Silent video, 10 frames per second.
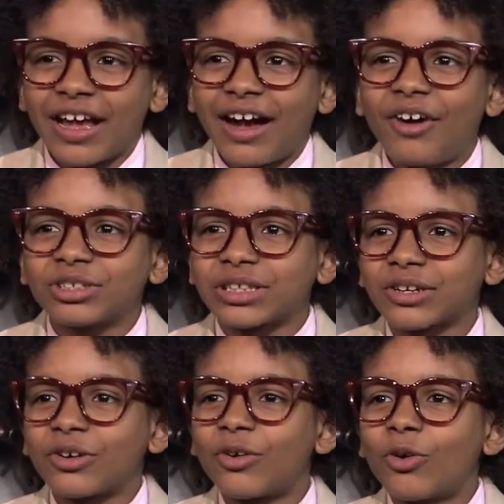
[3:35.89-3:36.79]
I was
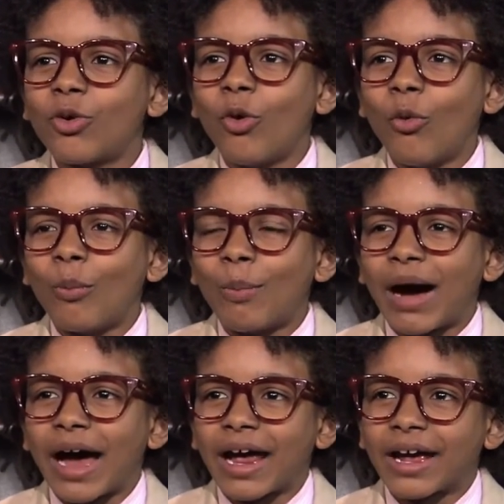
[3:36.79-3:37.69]
like, oh
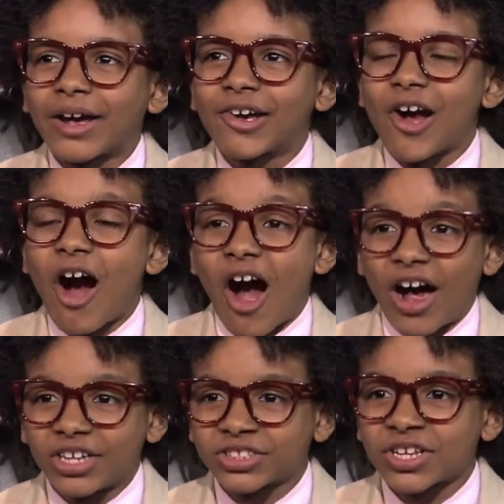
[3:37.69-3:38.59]
my
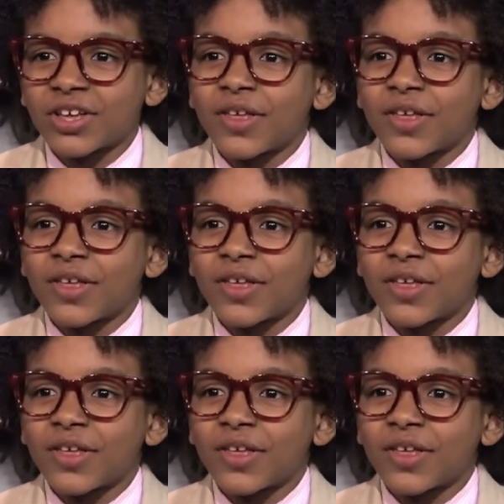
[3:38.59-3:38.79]
gosh.